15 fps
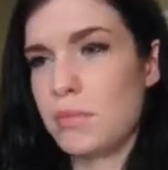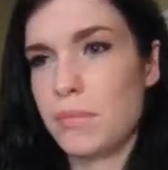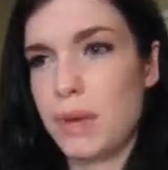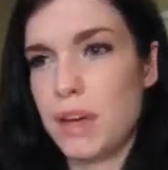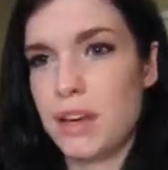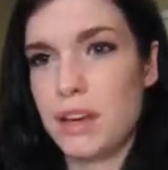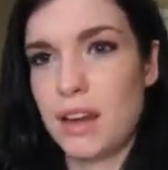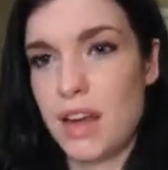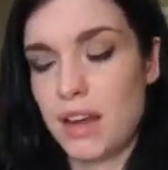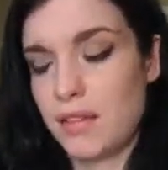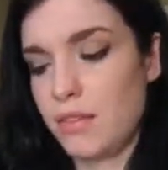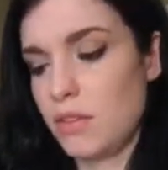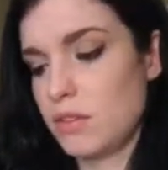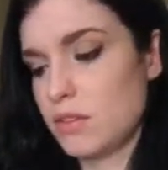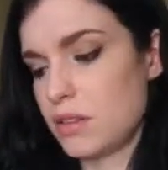But
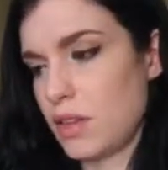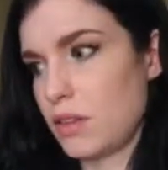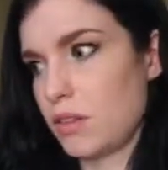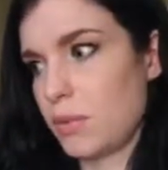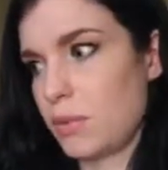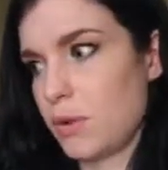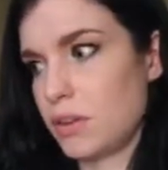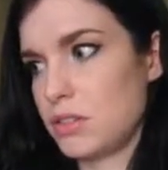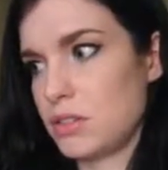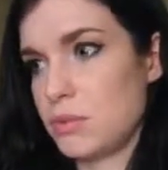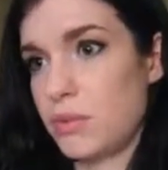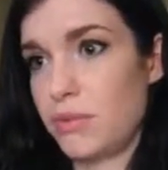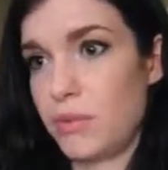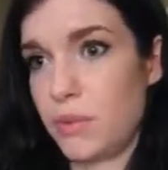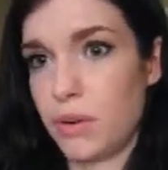I've used other brushes
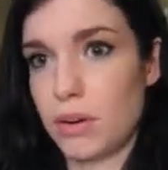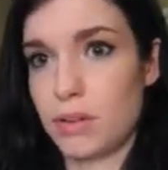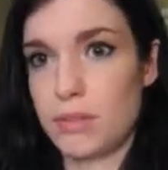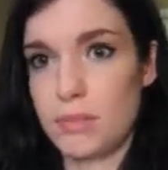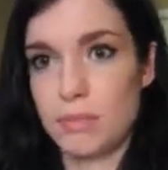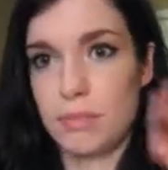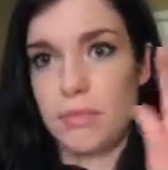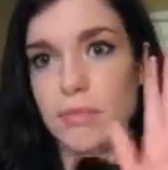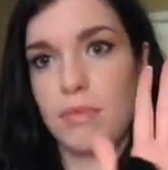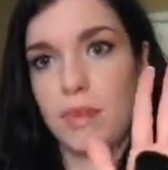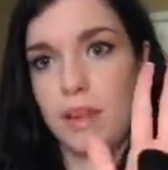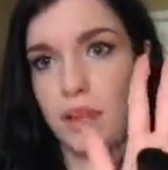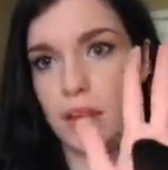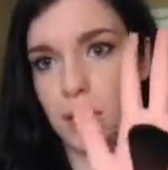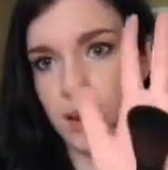before.
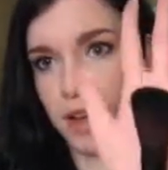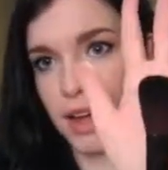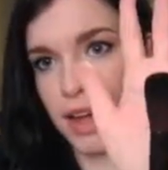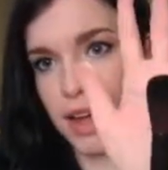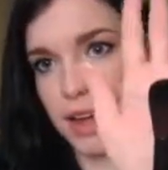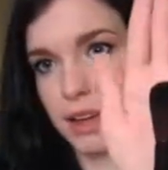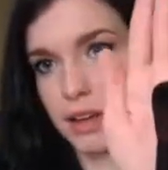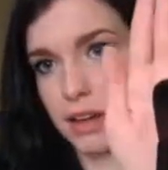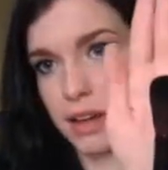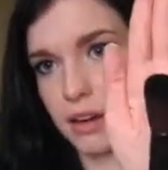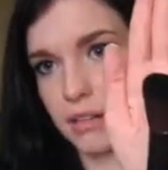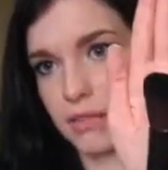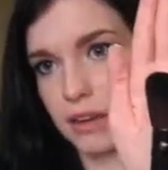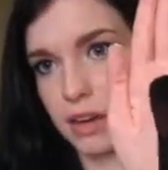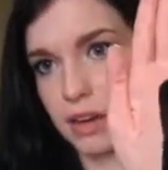I had
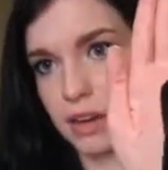kind of a